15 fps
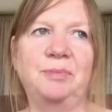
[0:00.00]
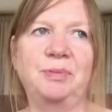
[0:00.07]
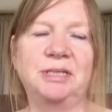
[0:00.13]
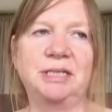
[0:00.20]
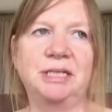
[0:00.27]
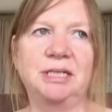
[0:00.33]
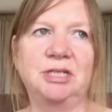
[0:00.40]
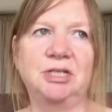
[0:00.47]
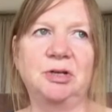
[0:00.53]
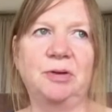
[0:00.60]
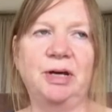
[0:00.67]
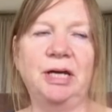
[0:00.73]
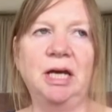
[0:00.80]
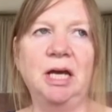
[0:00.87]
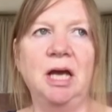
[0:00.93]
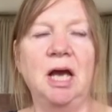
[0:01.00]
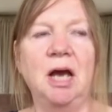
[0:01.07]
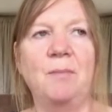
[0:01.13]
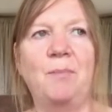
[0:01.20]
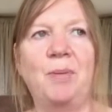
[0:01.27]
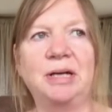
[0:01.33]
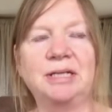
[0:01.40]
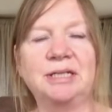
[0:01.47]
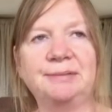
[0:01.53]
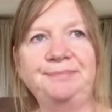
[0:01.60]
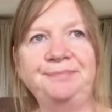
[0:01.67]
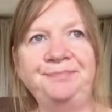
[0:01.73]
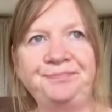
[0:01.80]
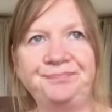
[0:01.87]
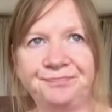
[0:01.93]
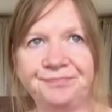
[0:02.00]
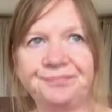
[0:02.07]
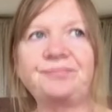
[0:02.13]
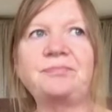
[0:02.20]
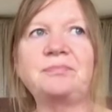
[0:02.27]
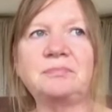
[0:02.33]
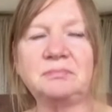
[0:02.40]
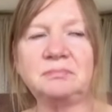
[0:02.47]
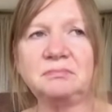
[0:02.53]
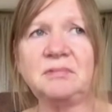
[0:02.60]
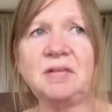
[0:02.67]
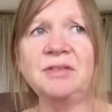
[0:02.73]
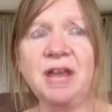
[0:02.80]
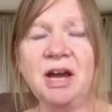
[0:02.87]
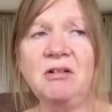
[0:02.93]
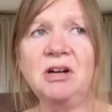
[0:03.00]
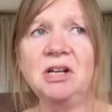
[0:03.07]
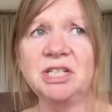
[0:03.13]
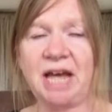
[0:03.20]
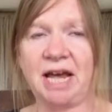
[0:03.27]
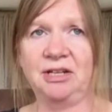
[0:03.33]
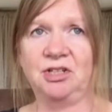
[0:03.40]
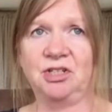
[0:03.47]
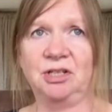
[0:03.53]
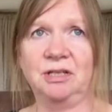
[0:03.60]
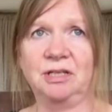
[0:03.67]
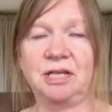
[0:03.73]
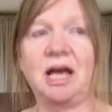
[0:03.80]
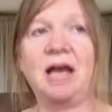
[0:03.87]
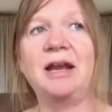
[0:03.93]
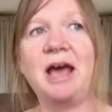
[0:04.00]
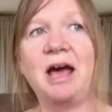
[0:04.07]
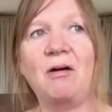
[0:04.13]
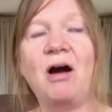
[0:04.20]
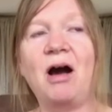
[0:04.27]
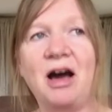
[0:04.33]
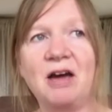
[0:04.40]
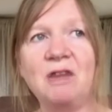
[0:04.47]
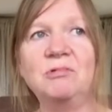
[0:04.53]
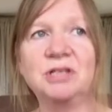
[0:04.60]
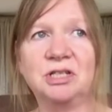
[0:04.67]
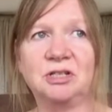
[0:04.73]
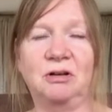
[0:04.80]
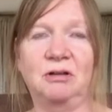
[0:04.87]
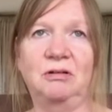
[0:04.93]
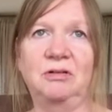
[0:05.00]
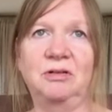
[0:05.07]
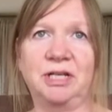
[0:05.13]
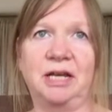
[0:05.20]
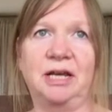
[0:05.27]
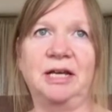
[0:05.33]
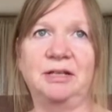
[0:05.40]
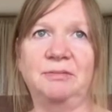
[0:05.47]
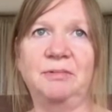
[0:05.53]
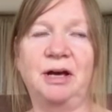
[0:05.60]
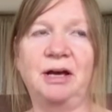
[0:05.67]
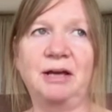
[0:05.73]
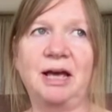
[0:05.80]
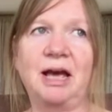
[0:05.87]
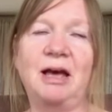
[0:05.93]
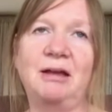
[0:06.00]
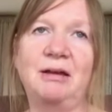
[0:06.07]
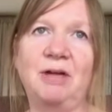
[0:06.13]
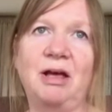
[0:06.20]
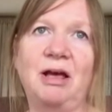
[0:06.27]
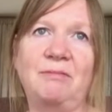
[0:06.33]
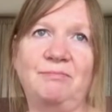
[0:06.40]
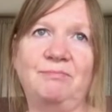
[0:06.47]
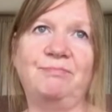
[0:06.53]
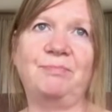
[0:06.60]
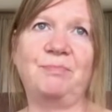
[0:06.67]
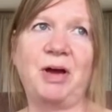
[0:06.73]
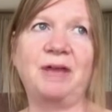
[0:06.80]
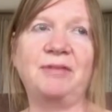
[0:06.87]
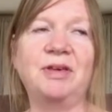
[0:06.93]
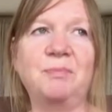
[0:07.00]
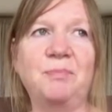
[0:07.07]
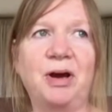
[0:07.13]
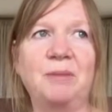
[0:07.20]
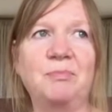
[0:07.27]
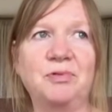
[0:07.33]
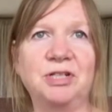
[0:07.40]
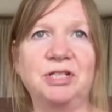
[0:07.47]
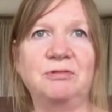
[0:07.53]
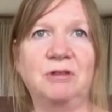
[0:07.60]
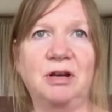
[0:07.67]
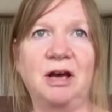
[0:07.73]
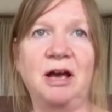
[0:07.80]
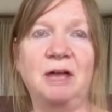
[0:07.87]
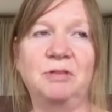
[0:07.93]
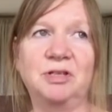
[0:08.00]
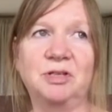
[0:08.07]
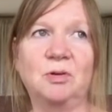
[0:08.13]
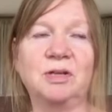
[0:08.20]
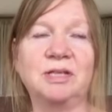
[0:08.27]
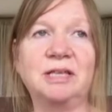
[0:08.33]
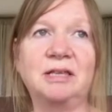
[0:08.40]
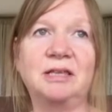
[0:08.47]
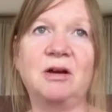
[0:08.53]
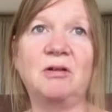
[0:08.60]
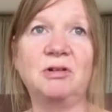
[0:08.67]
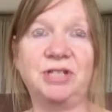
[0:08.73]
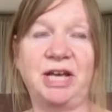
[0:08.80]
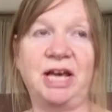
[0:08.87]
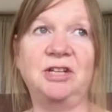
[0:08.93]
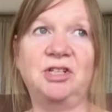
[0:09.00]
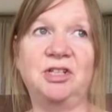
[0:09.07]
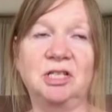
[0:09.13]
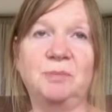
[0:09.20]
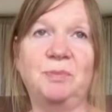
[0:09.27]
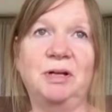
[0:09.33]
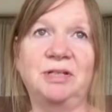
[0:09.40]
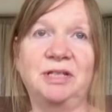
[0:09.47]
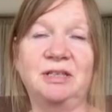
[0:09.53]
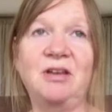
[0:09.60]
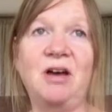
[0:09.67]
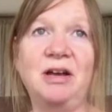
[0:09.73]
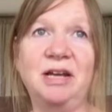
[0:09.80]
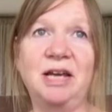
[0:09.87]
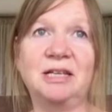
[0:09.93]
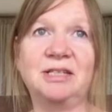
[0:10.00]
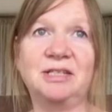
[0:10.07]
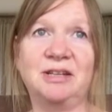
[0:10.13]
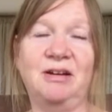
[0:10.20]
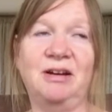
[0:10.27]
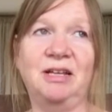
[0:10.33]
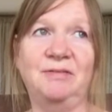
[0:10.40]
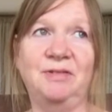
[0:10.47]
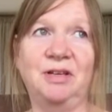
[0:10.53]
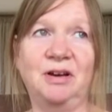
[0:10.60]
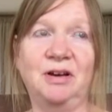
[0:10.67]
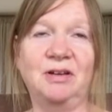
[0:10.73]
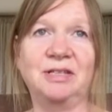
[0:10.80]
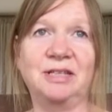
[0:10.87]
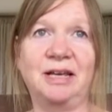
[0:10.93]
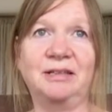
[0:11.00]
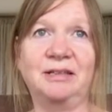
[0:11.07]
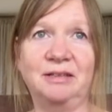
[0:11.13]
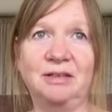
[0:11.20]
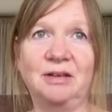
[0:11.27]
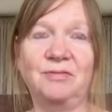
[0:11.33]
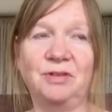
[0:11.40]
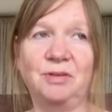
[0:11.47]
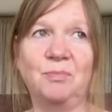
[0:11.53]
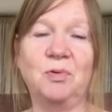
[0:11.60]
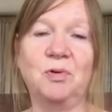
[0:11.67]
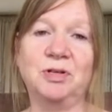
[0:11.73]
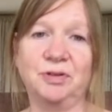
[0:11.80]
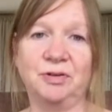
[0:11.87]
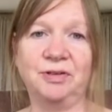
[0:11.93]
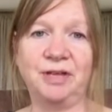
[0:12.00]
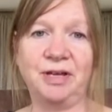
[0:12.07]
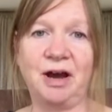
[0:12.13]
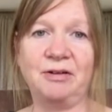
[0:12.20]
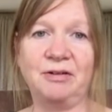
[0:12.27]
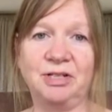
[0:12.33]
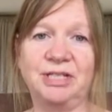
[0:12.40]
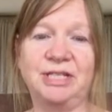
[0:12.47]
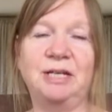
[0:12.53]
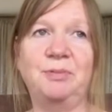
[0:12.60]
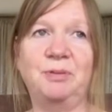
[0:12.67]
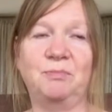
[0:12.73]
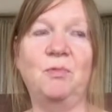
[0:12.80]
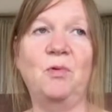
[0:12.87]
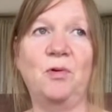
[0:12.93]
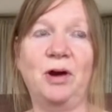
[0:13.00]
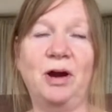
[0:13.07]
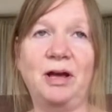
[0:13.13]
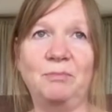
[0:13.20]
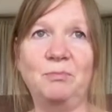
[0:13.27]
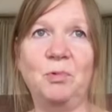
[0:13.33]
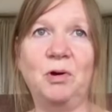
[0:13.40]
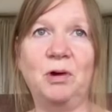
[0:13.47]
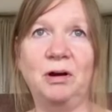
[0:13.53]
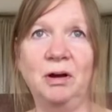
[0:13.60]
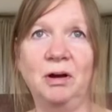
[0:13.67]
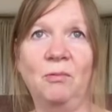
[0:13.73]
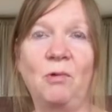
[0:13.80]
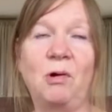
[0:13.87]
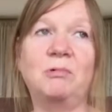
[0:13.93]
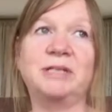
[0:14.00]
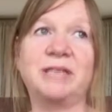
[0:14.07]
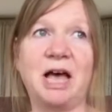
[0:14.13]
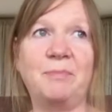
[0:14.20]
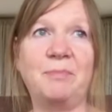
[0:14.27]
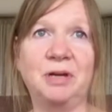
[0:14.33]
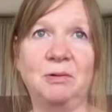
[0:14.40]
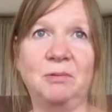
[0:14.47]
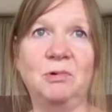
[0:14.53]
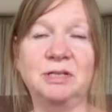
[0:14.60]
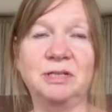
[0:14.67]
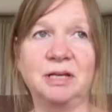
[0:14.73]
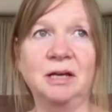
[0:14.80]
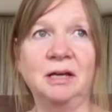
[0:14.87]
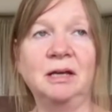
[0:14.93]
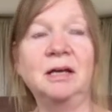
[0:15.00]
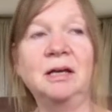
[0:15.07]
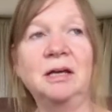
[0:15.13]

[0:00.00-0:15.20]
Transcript: be seen doing. But there are tensions. And now I was told, and I think by a pretty reliable source, that there are tensions building, not necessarily because of the border and the Irish Sea, but more what was happening was